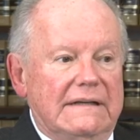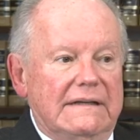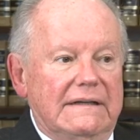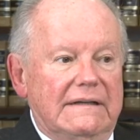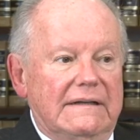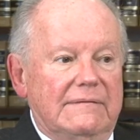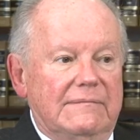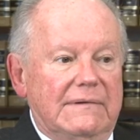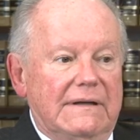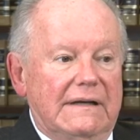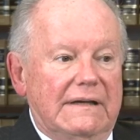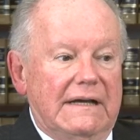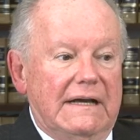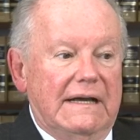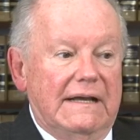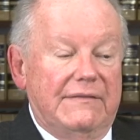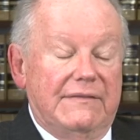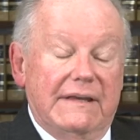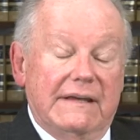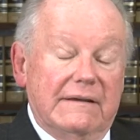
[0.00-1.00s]
Um,
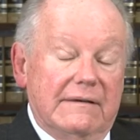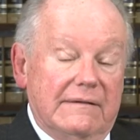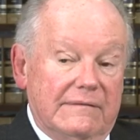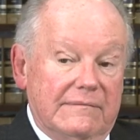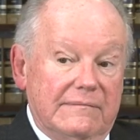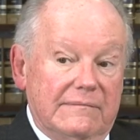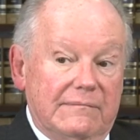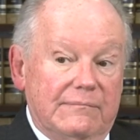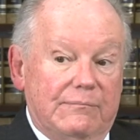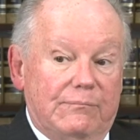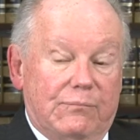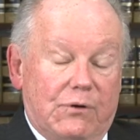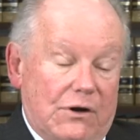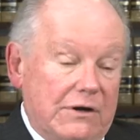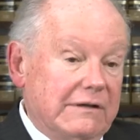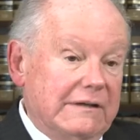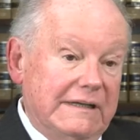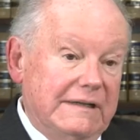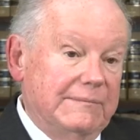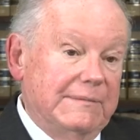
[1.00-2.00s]
I think
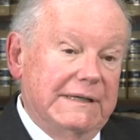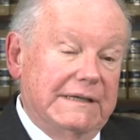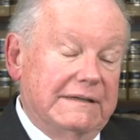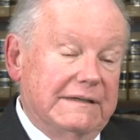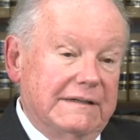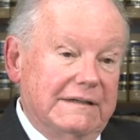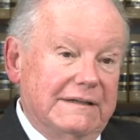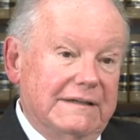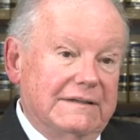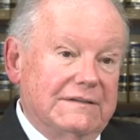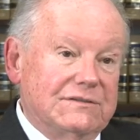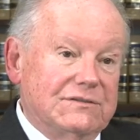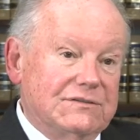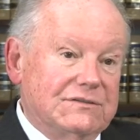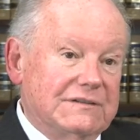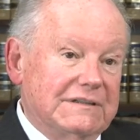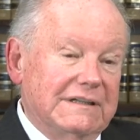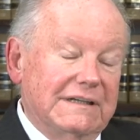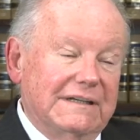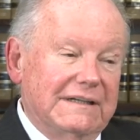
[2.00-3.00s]
partly
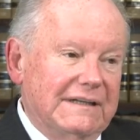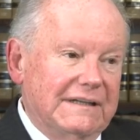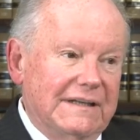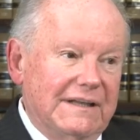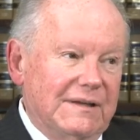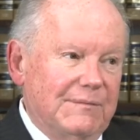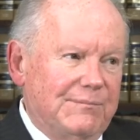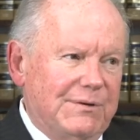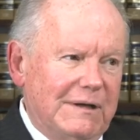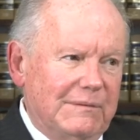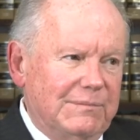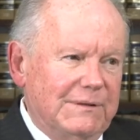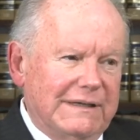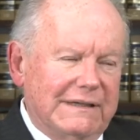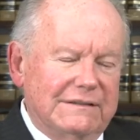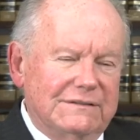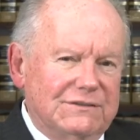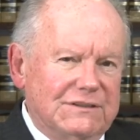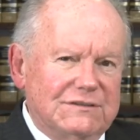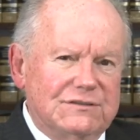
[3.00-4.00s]
because the
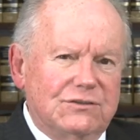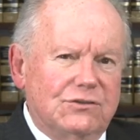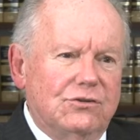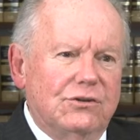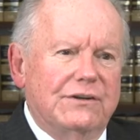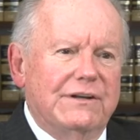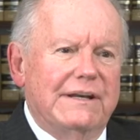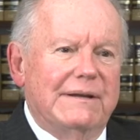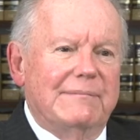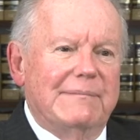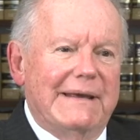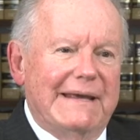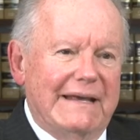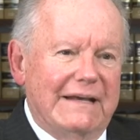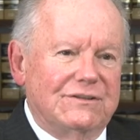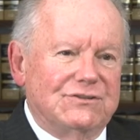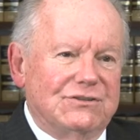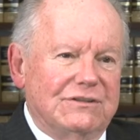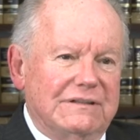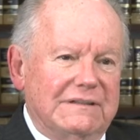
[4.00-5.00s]
public just couldn't
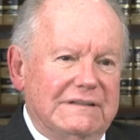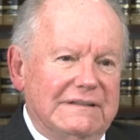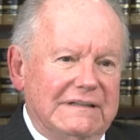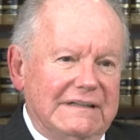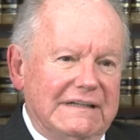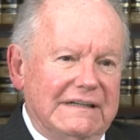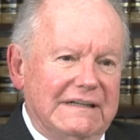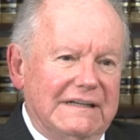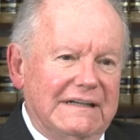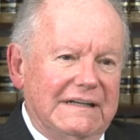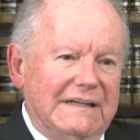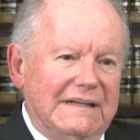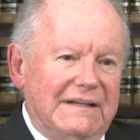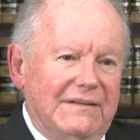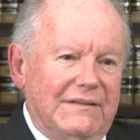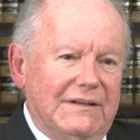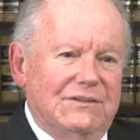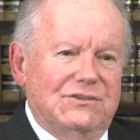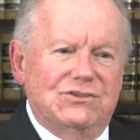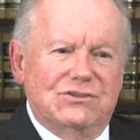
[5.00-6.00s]
imagine
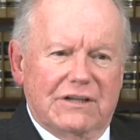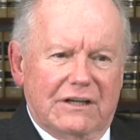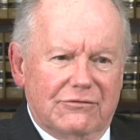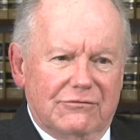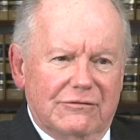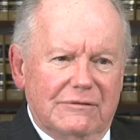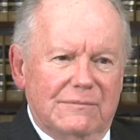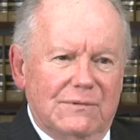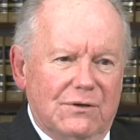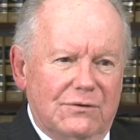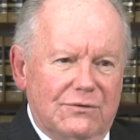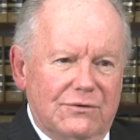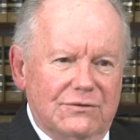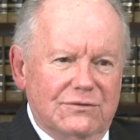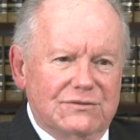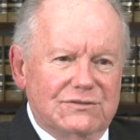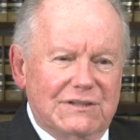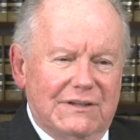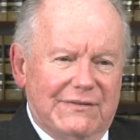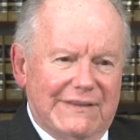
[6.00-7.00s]
that General
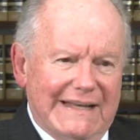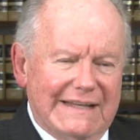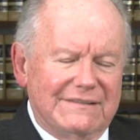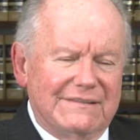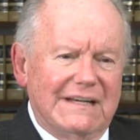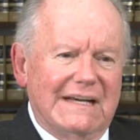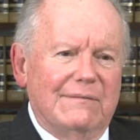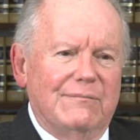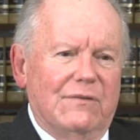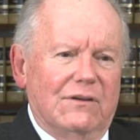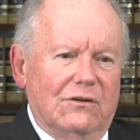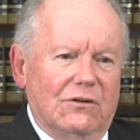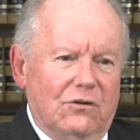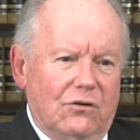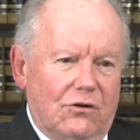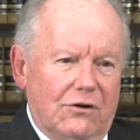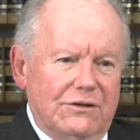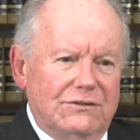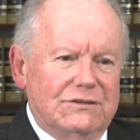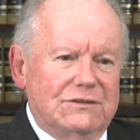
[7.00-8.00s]
Motors, at that time the
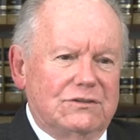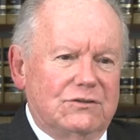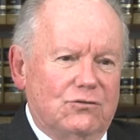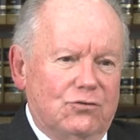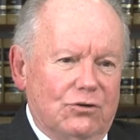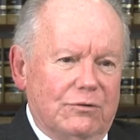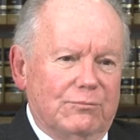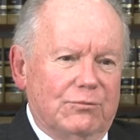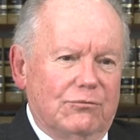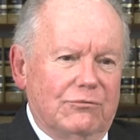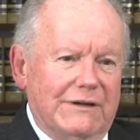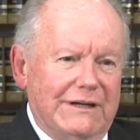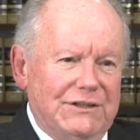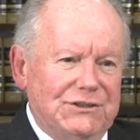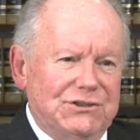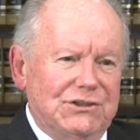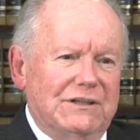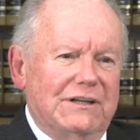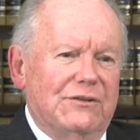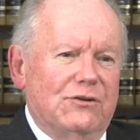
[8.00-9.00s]
largest
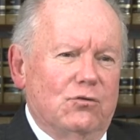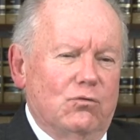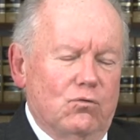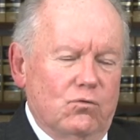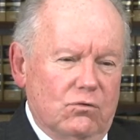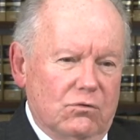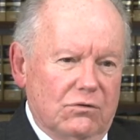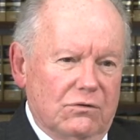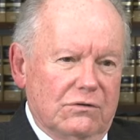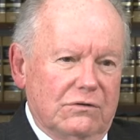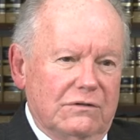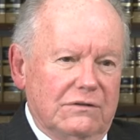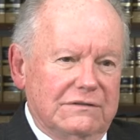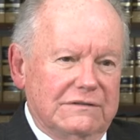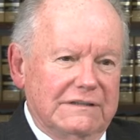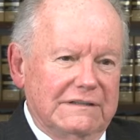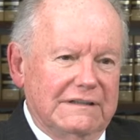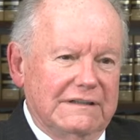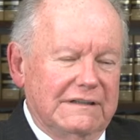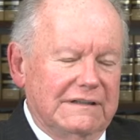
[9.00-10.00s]
corporation in the
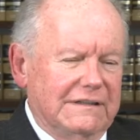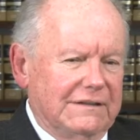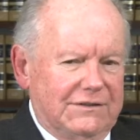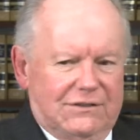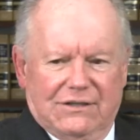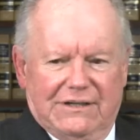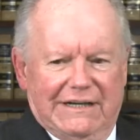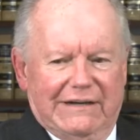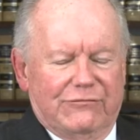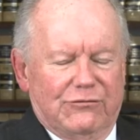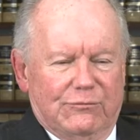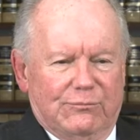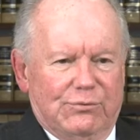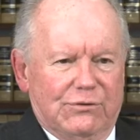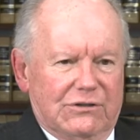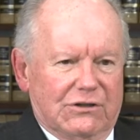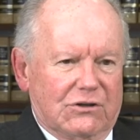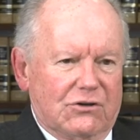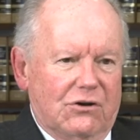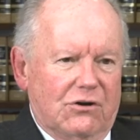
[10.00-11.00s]
world, could ever
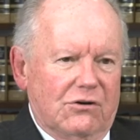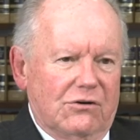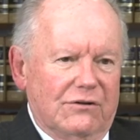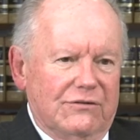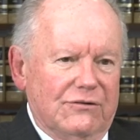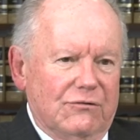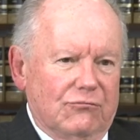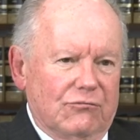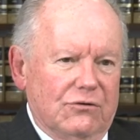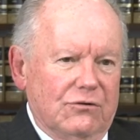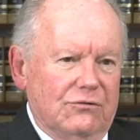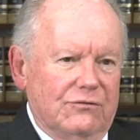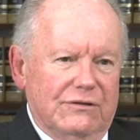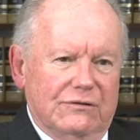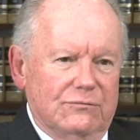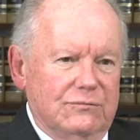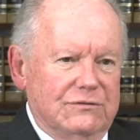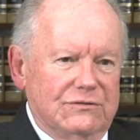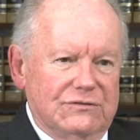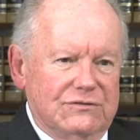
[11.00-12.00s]
put a car on the road
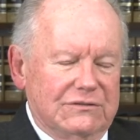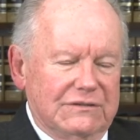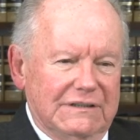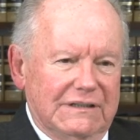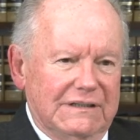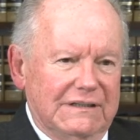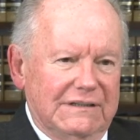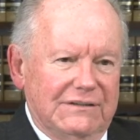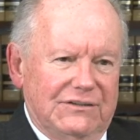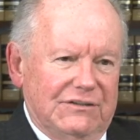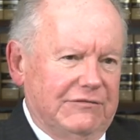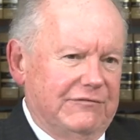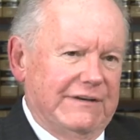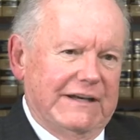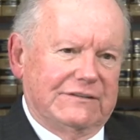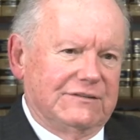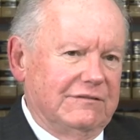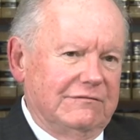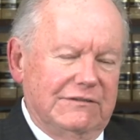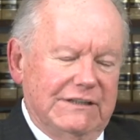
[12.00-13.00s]
that was
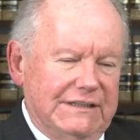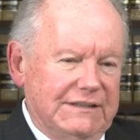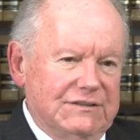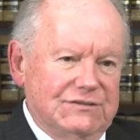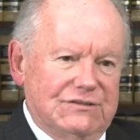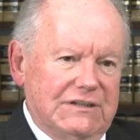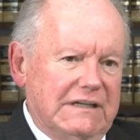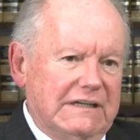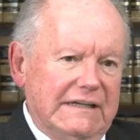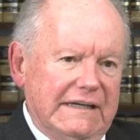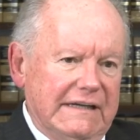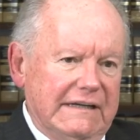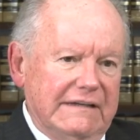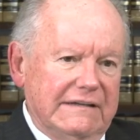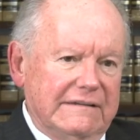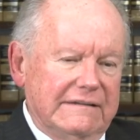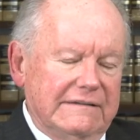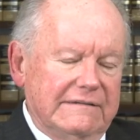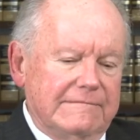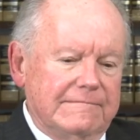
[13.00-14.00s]
defectively
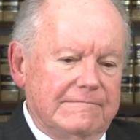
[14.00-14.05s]
designed.